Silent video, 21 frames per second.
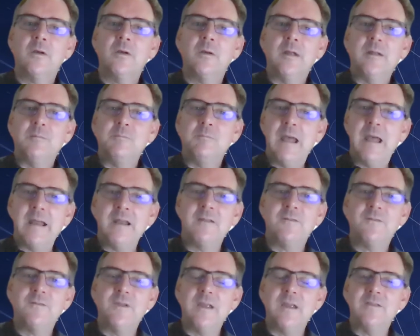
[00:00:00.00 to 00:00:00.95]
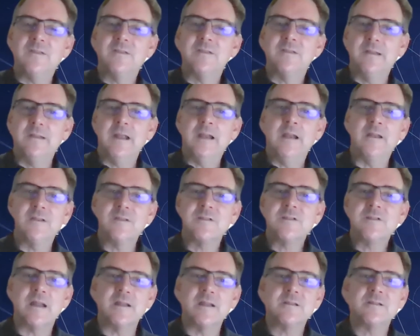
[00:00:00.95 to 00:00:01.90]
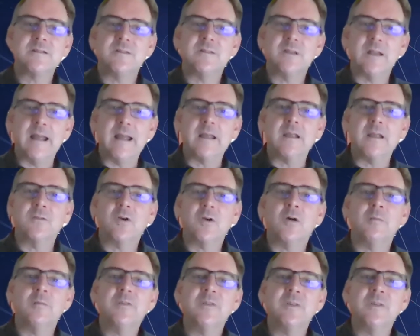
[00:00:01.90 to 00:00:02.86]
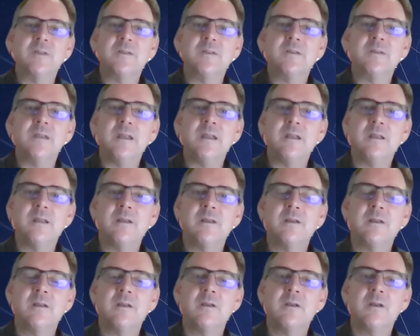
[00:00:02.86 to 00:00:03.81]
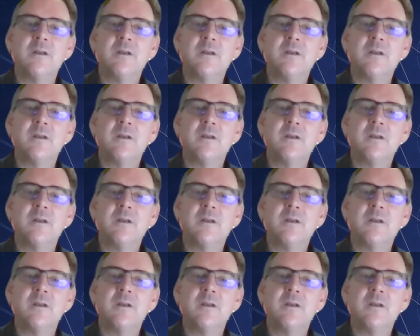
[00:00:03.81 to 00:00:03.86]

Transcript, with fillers: it manifests, and then it's judged as a lack of competency. Yes.